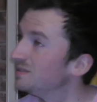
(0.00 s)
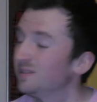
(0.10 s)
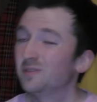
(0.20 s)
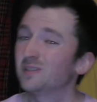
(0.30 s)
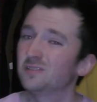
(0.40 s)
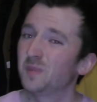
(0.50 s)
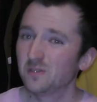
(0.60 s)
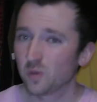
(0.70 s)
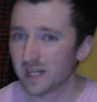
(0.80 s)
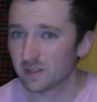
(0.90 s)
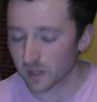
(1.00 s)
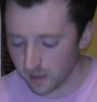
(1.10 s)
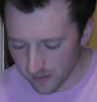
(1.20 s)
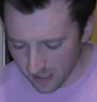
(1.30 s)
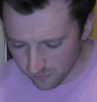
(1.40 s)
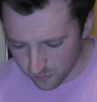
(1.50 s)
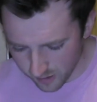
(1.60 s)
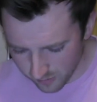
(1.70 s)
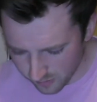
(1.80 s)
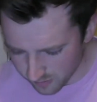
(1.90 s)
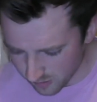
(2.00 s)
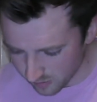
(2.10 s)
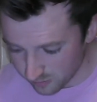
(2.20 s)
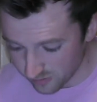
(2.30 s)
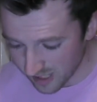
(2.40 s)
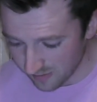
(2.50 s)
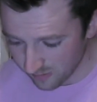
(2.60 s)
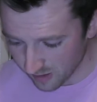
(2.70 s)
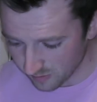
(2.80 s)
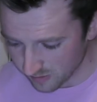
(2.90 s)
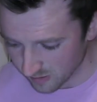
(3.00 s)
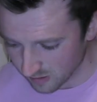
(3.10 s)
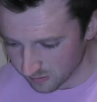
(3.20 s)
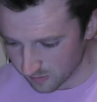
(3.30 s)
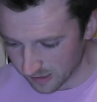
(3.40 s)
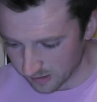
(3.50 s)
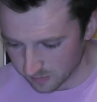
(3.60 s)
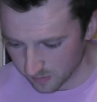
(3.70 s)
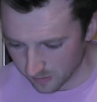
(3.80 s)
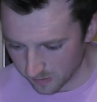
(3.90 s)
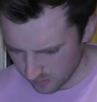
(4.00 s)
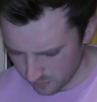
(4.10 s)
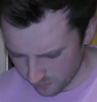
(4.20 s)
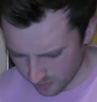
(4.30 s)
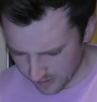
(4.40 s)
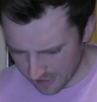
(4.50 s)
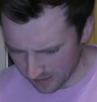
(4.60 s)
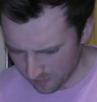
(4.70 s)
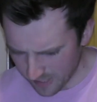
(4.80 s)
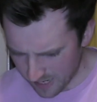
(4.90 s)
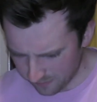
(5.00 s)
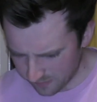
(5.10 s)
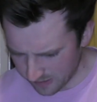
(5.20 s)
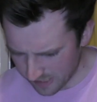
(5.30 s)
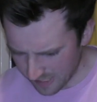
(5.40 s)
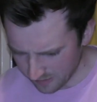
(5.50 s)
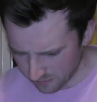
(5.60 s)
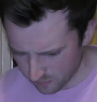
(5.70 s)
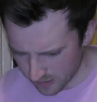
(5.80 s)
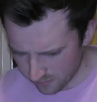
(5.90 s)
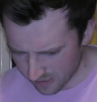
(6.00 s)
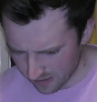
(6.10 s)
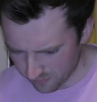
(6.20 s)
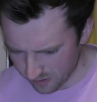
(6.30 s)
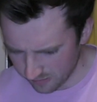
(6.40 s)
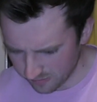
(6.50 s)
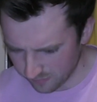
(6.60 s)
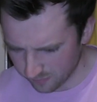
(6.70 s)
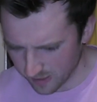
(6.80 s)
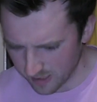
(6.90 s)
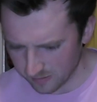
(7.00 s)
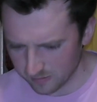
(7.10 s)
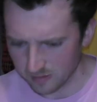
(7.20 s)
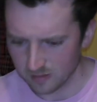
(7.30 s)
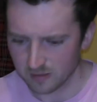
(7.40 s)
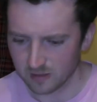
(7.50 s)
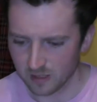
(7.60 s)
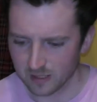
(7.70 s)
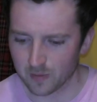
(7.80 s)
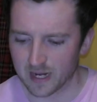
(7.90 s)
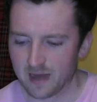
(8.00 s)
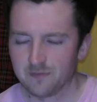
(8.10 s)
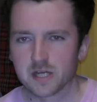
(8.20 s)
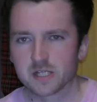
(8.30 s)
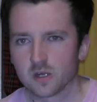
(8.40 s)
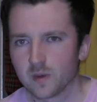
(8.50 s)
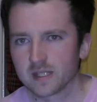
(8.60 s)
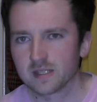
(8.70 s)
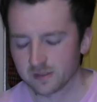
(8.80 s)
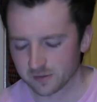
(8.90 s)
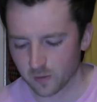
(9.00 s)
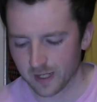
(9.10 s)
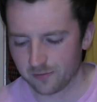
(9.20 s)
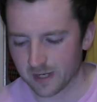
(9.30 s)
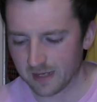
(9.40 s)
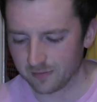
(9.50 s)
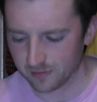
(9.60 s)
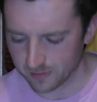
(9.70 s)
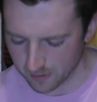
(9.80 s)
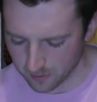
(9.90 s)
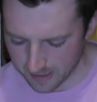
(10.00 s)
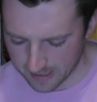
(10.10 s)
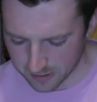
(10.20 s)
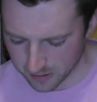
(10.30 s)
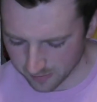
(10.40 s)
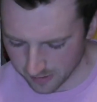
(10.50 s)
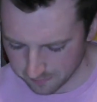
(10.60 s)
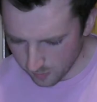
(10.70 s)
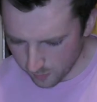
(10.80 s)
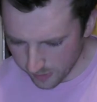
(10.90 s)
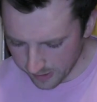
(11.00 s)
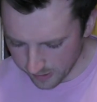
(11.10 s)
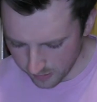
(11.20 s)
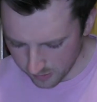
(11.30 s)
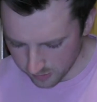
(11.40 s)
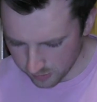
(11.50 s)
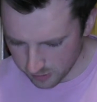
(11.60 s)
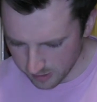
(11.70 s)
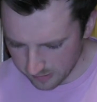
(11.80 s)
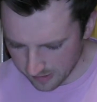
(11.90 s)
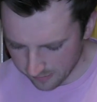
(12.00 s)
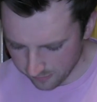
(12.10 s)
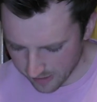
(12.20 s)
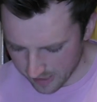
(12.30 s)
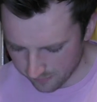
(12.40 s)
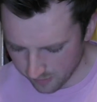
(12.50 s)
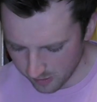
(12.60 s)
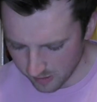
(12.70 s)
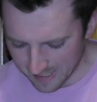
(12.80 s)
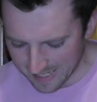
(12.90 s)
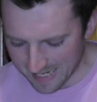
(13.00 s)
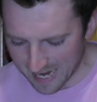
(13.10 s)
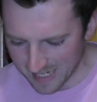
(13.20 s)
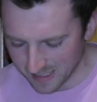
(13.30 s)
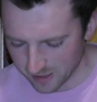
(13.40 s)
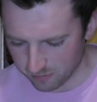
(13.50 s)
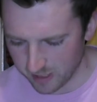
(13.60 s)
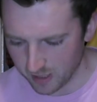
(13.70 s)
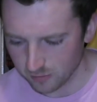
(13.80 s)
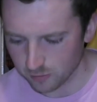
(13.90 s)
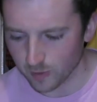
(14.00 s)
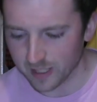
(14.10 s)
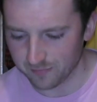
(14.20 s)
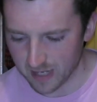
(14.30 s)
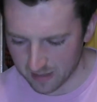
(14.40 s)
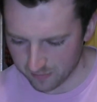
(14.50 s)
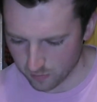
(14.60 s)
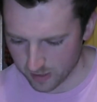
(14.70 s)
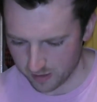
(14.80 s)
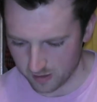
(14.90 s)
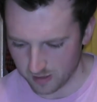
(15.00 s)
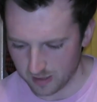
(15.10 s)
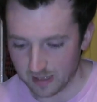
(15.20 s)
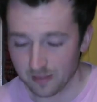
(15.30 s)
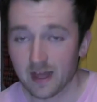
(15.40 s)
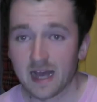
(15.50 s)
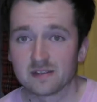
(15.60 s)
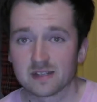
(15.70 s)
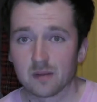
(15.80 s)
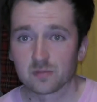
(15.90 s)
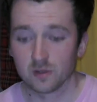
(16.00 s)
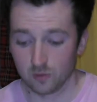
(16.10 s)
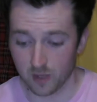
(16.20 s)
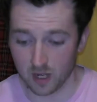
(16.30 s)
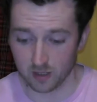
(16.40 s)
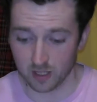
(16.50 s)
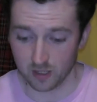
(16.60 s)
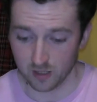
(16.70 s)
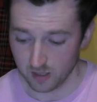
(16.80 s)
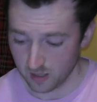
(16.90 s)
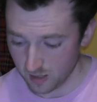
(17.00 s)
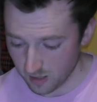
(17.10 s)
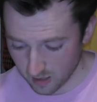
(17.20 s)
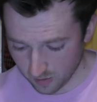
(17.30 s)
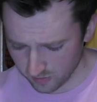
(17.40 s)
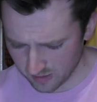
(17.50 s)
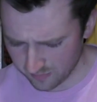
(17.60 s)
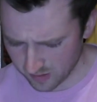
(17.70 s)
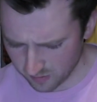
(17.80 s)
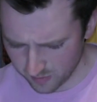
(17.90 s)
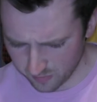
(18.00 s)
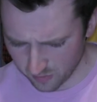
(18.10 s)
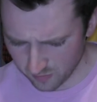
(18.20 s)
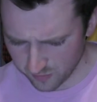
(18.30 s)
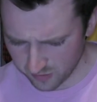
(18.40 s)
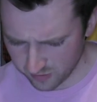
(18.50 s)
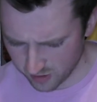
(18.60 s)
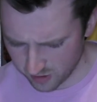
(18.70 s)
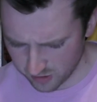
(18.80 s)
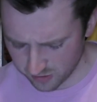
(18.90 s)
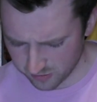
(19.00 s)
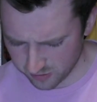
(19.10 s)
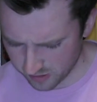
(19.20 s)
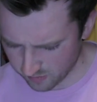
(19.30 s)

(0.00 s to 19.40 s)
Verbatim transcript: if we can spend 20-25 quid on a driver, I know it's a lot to ask, but we've got a Callaway FTI square driver here, stiff flex. They went out of fashion quick, didn't they, square drivers, didn't quite catch on then. Ping G10 driver, 9 degree, 25 quid. That is an absolute bargain. I will have a little bit more of a search just to see